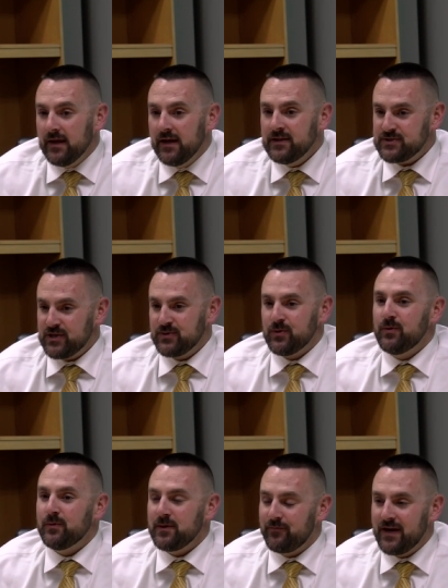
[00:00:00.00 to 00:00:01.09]
in general,
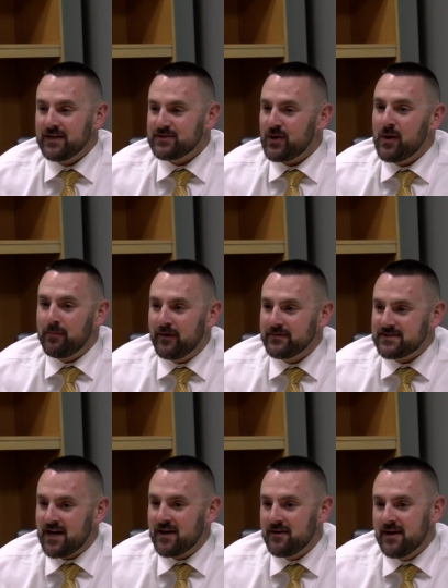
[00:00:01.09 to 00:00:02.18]
when the fans show up every
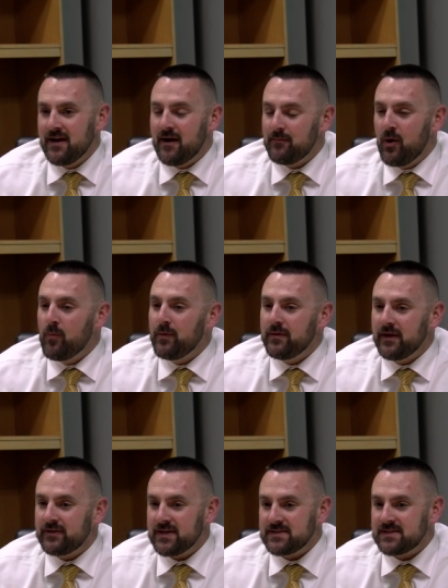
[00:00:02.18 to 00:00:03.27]
Saturday, I'm hoping
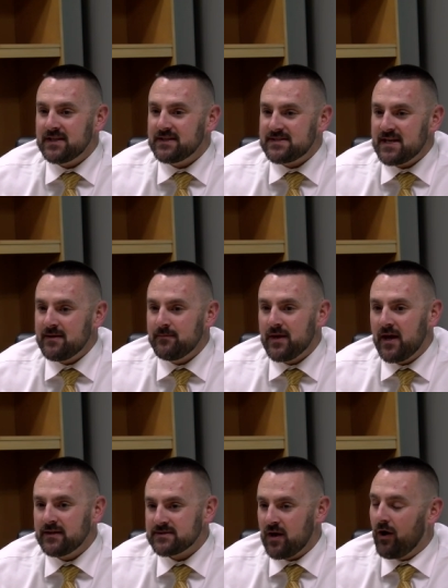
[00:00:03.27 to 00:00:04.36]
that they see a team that
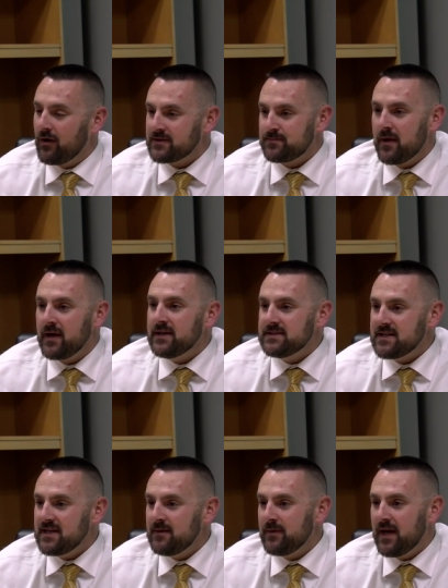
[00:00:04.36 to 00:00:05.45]
is the hardest playing
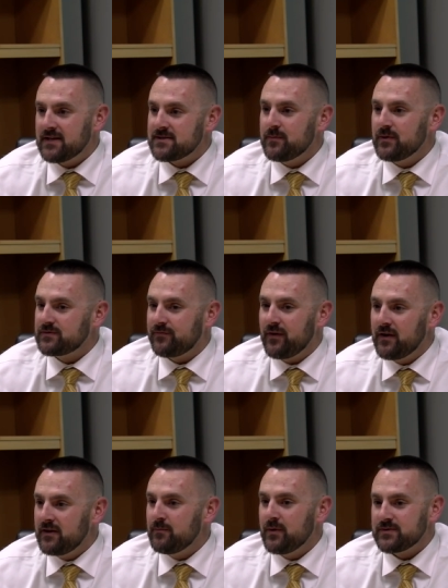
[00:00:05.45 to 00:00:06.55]
team, that has the most
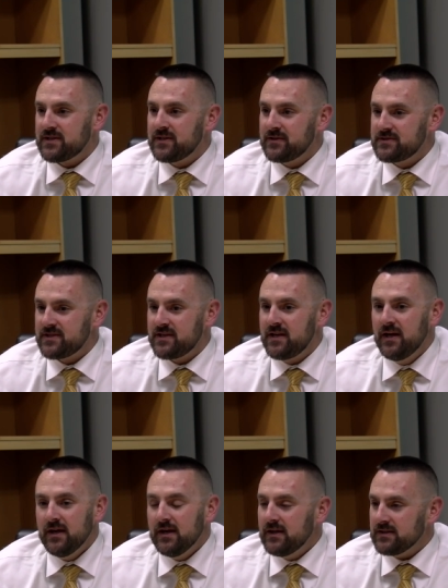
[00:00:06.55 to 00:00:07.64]
fun, the most energy,
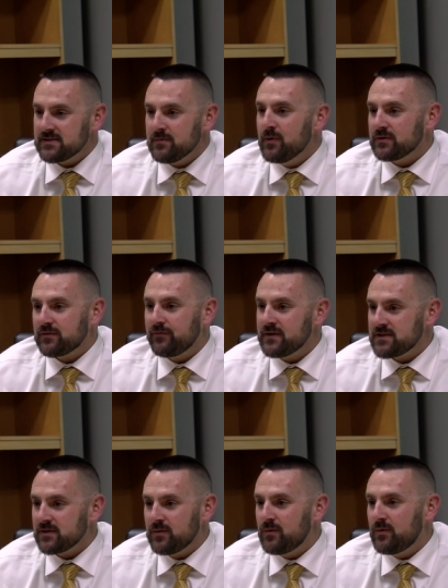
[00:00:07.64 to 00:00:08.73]
is the most
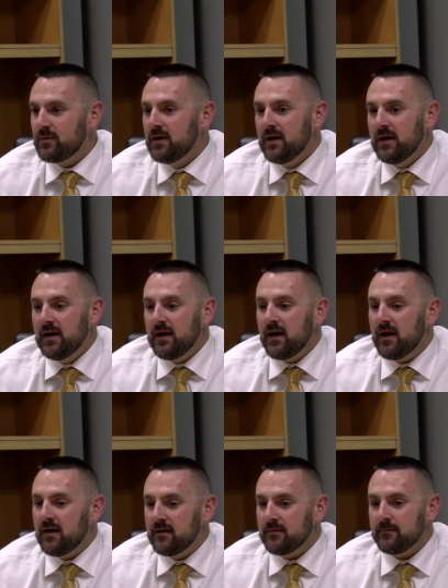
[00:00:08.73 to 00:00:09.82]
physical.
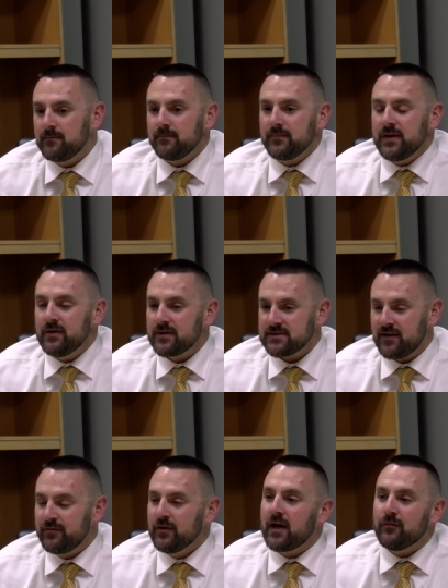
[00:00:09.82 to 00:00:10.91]
Um, you know, because I
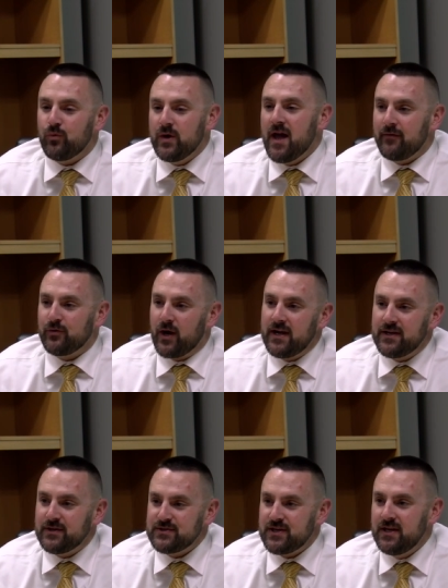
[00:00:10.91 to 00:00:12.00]
feel like if we have great
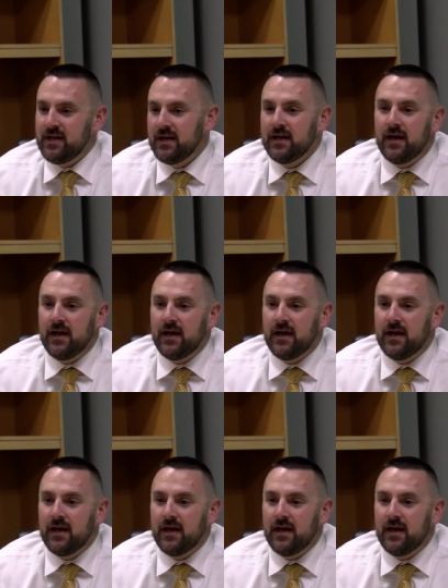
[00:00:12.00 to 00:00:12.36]
energy,